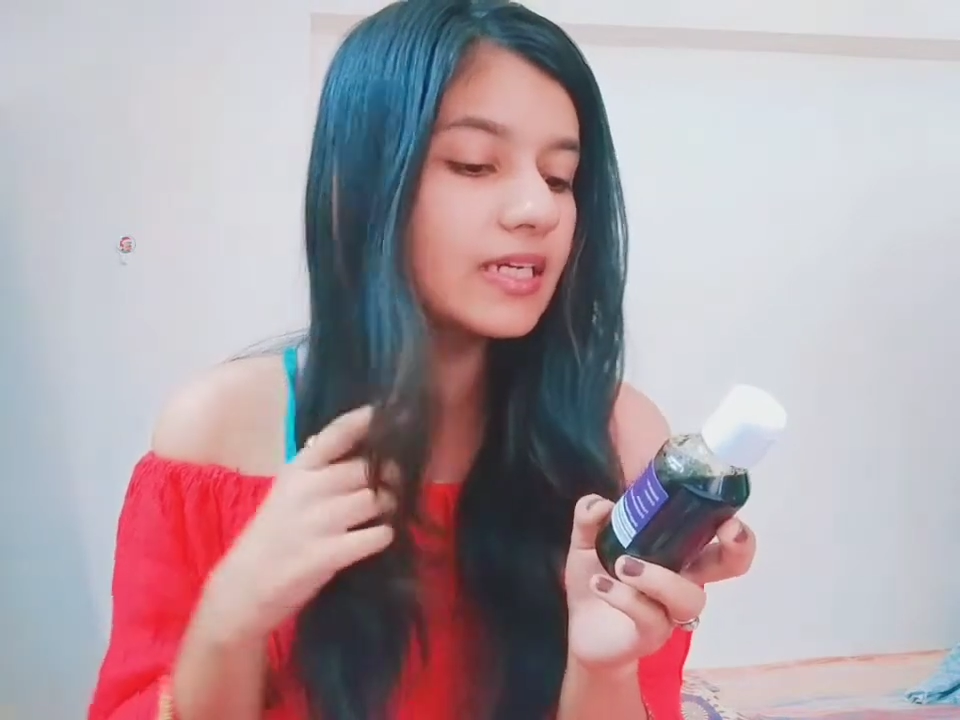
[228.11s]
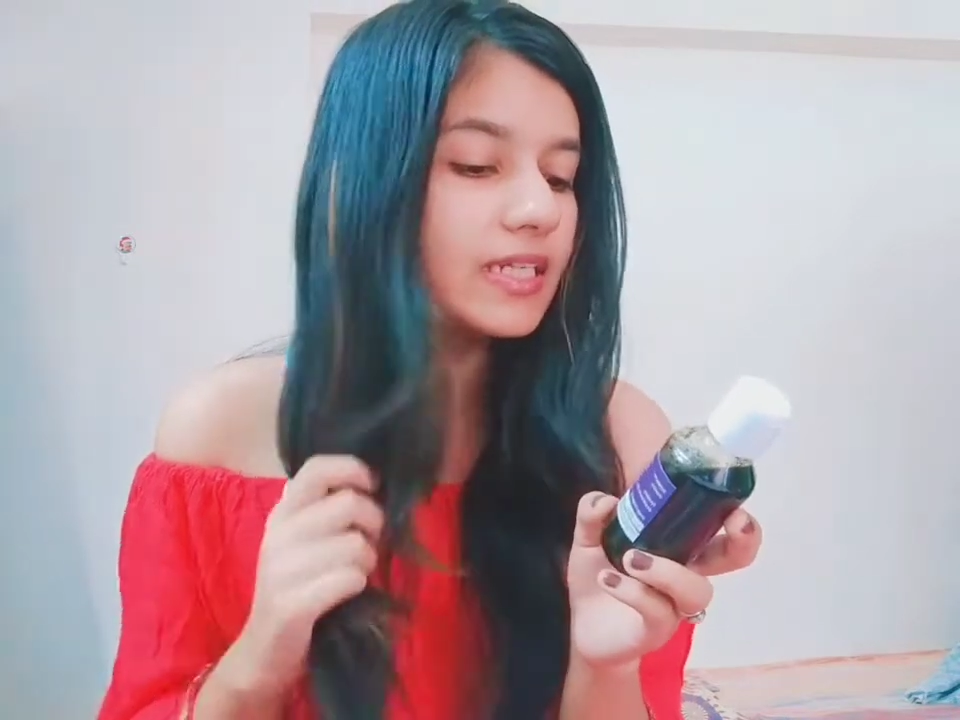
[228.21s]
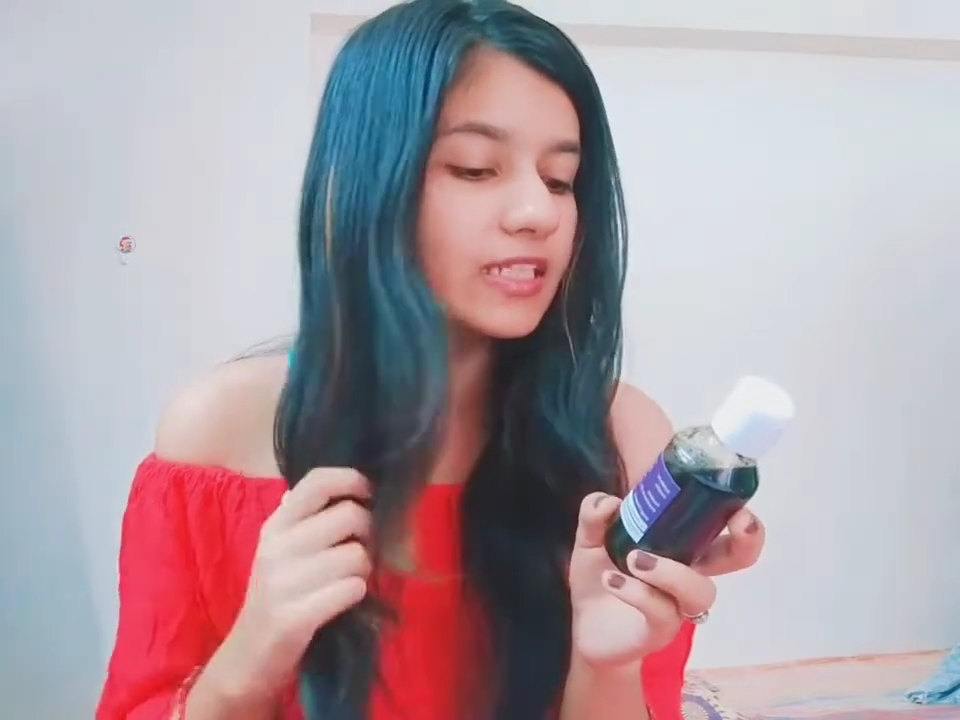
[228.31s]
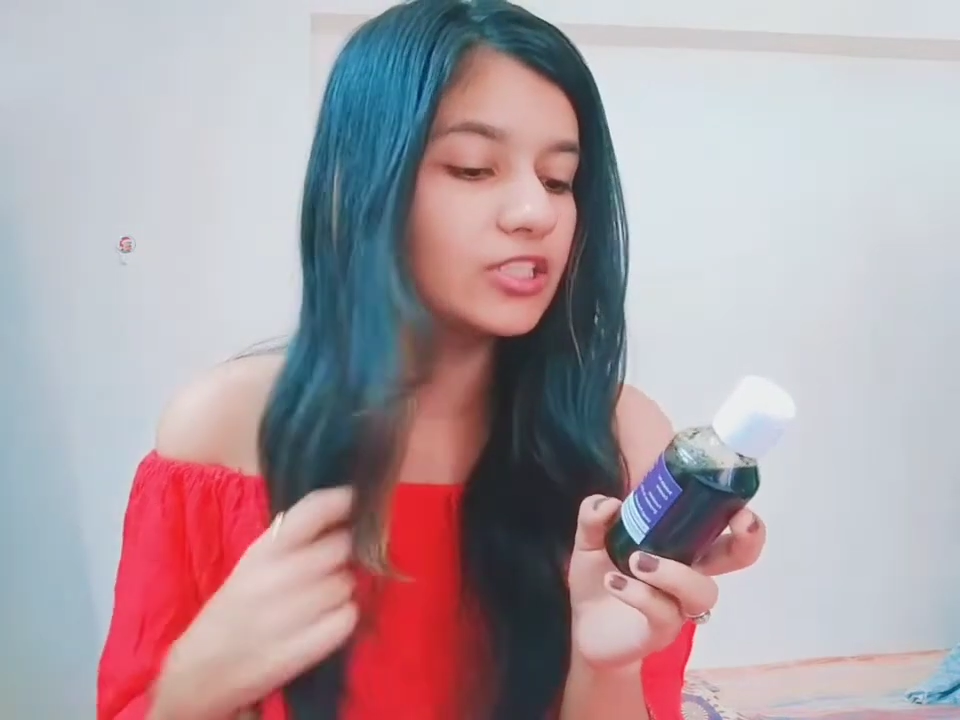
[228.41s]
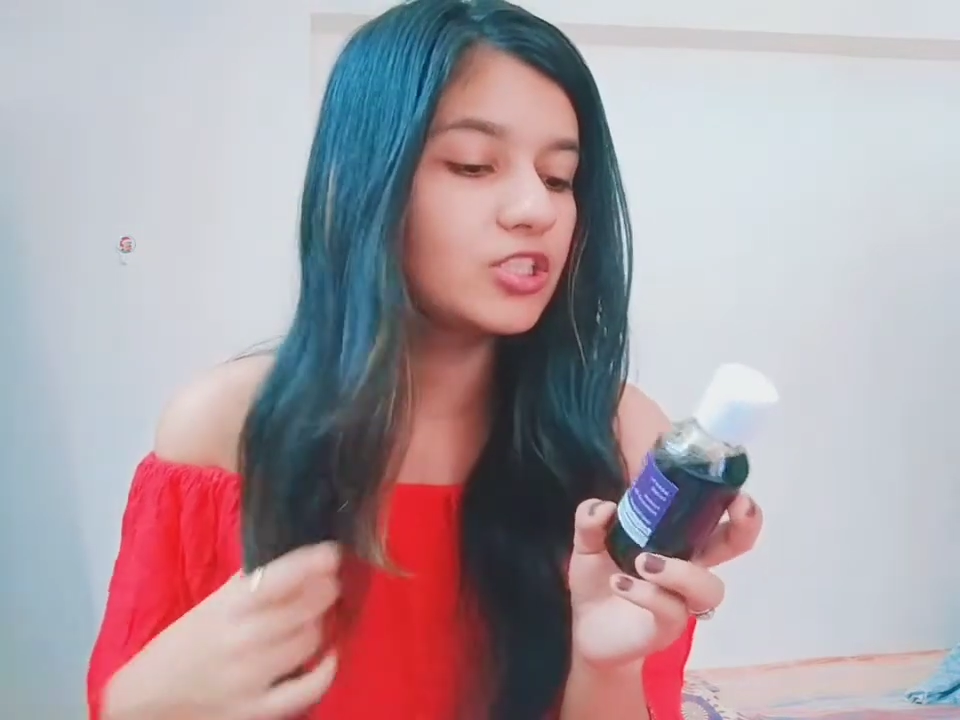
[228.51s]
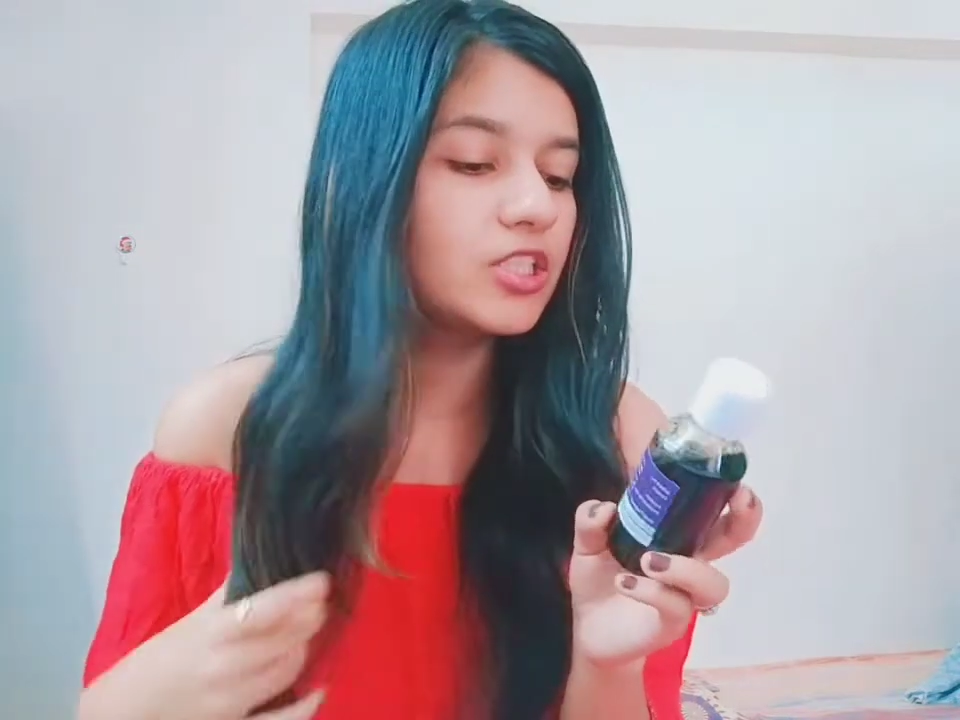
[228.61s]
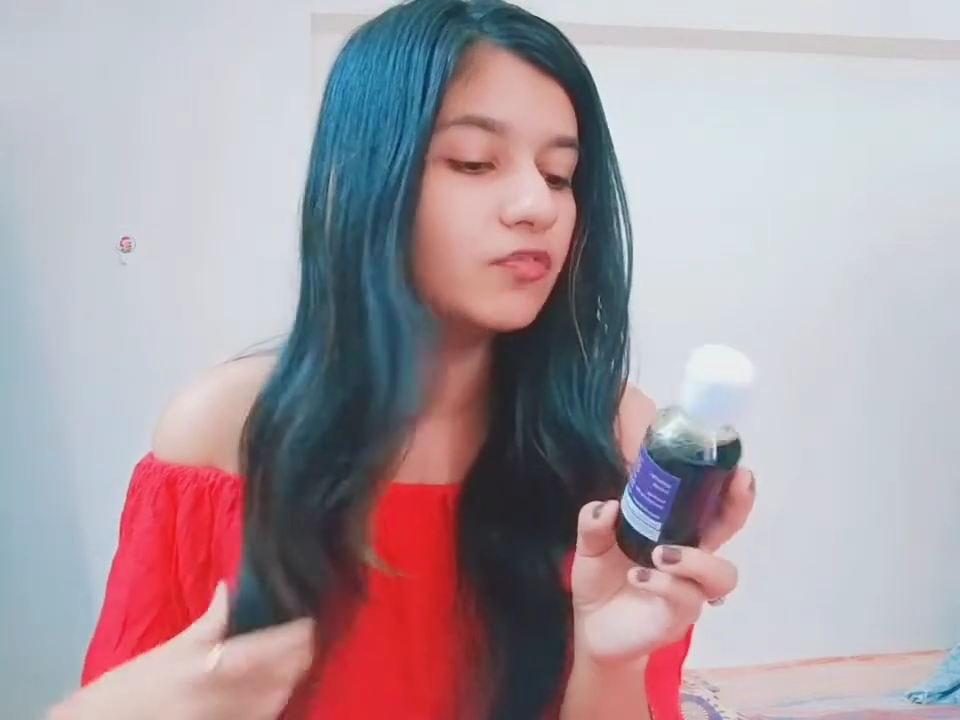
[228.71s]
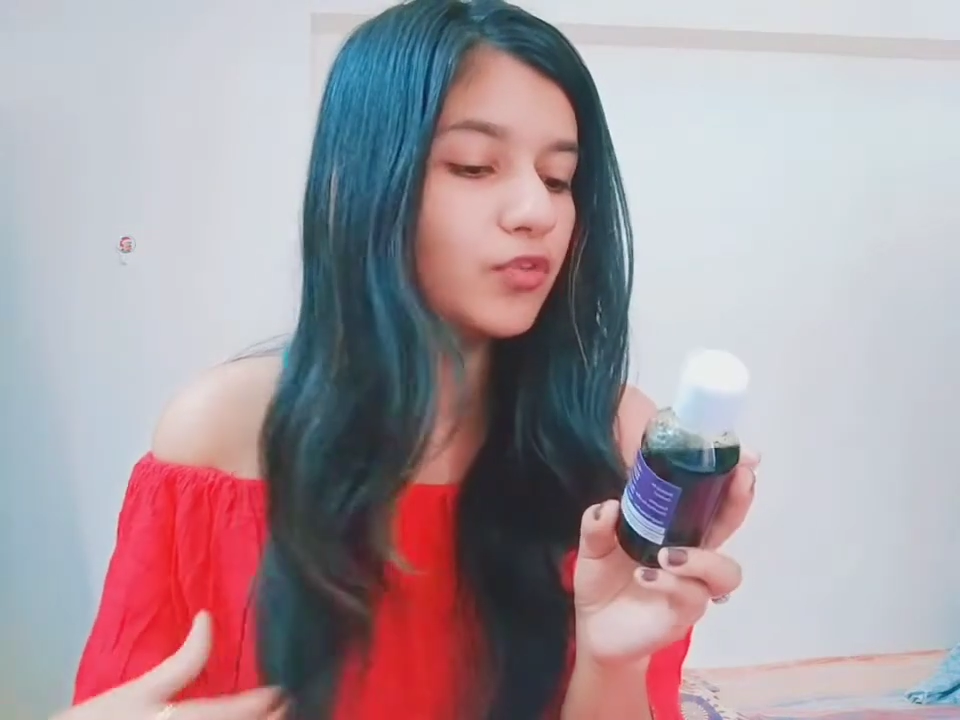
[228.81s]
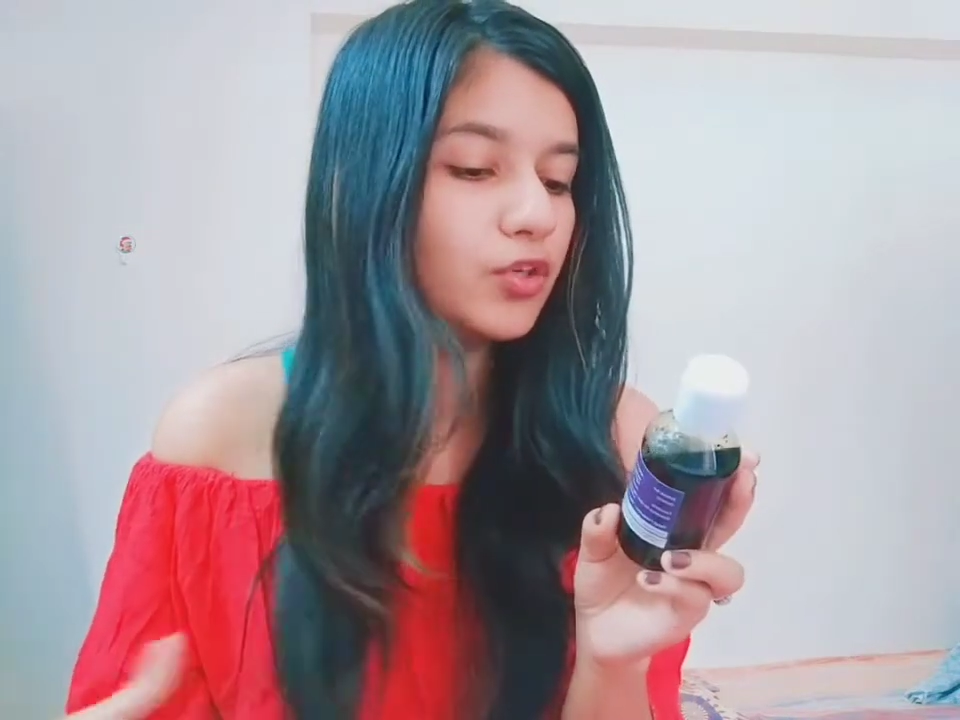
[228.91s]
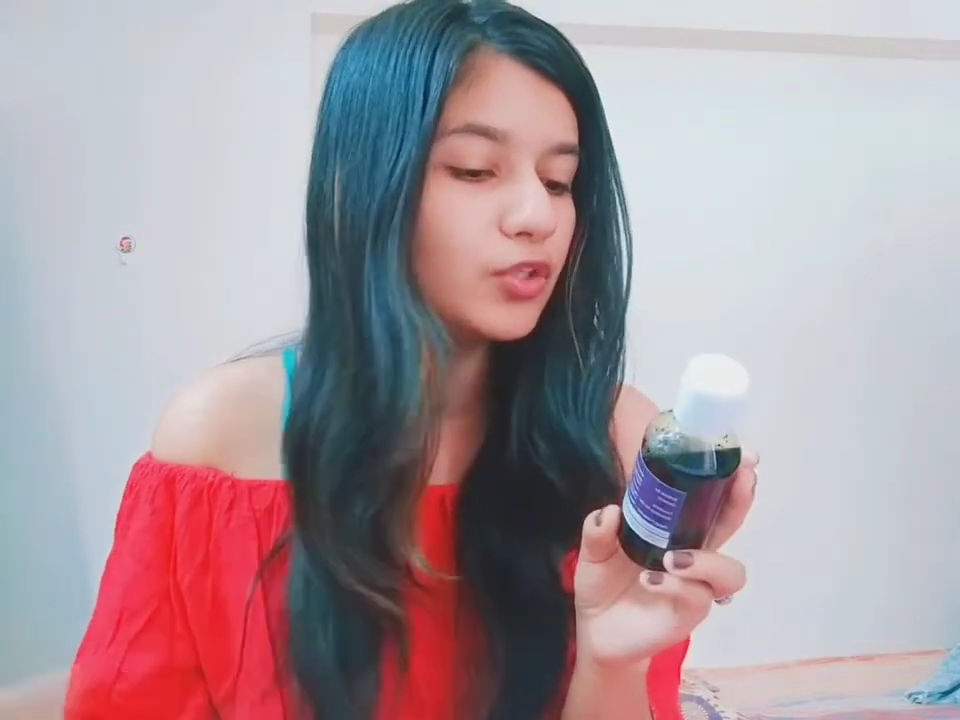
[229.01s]
texture and
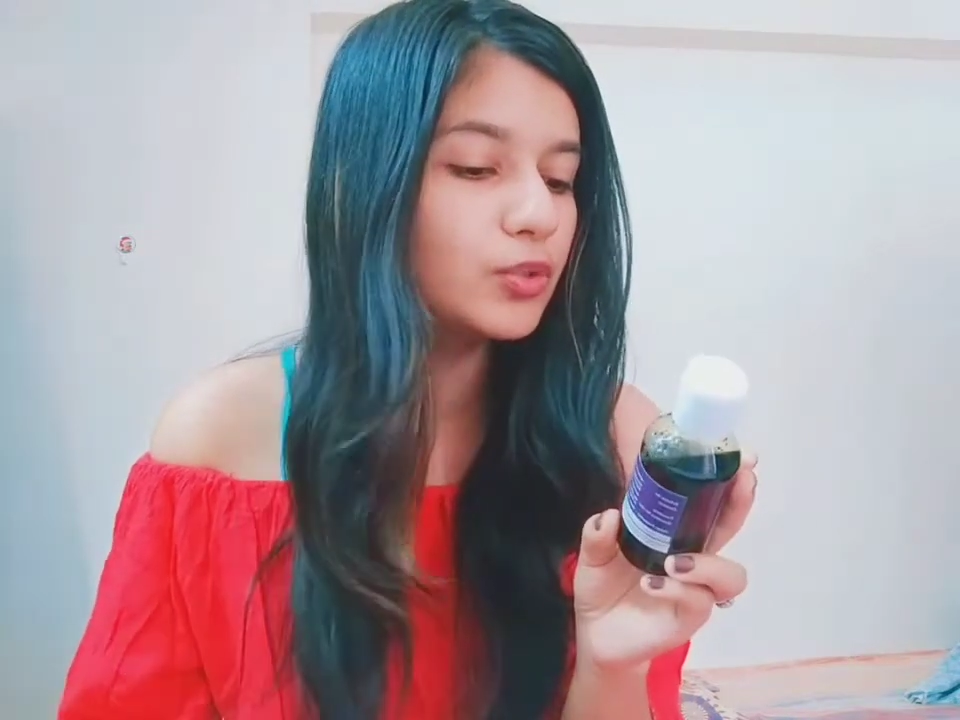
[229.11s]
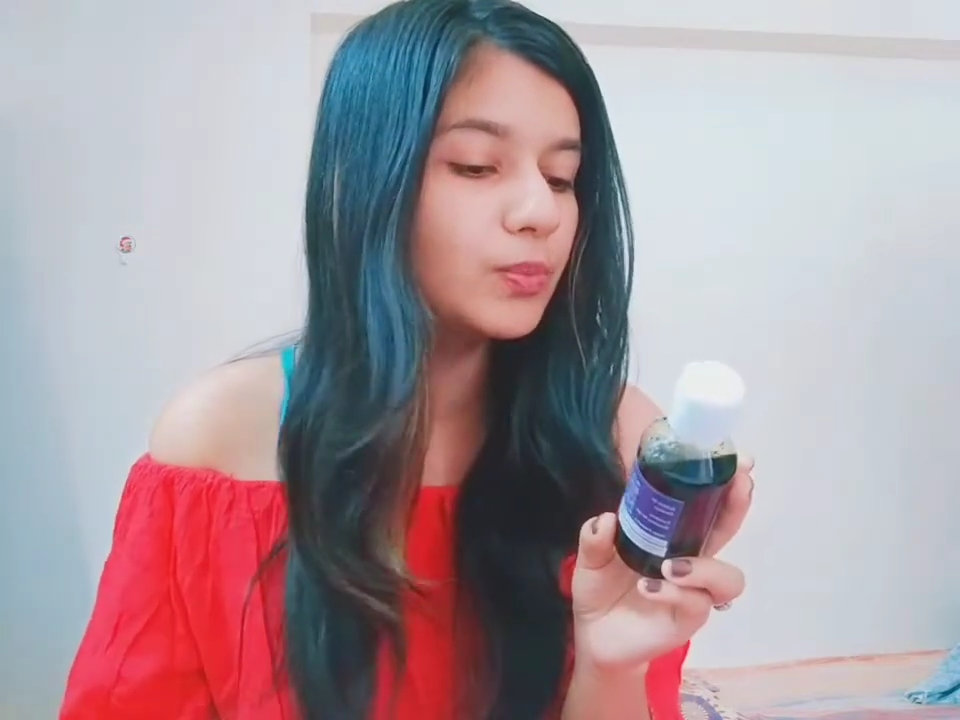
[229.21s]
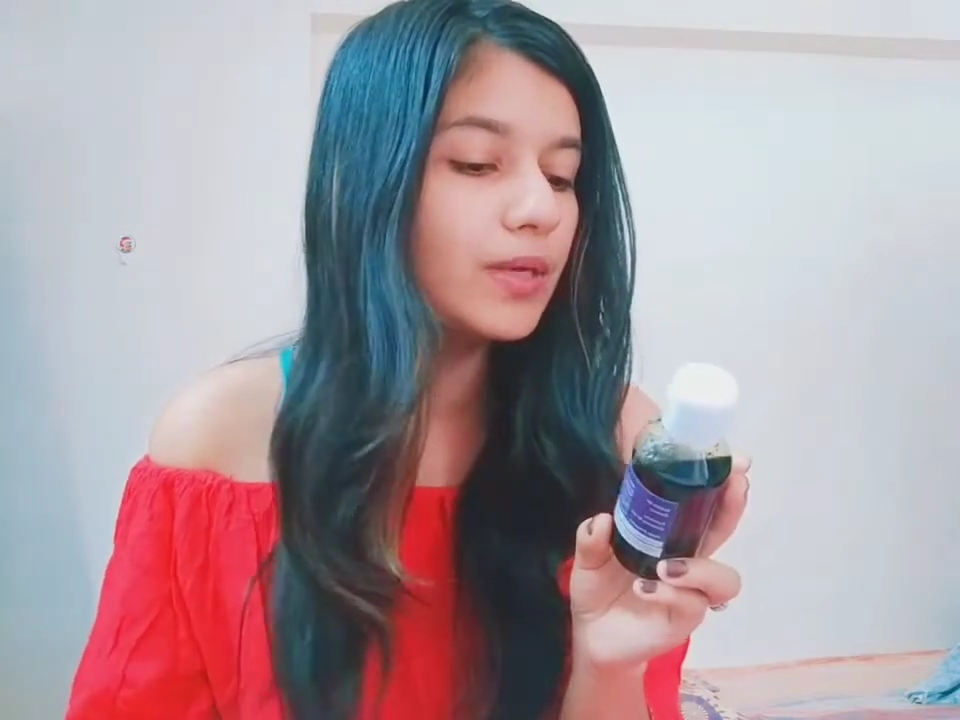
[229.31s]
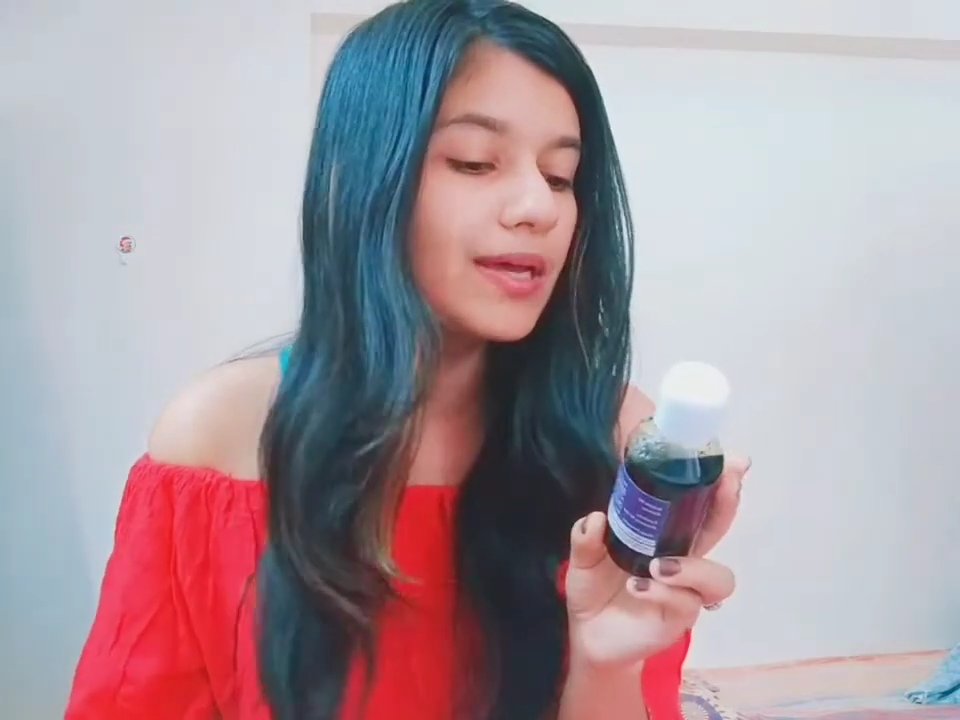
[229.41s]
volume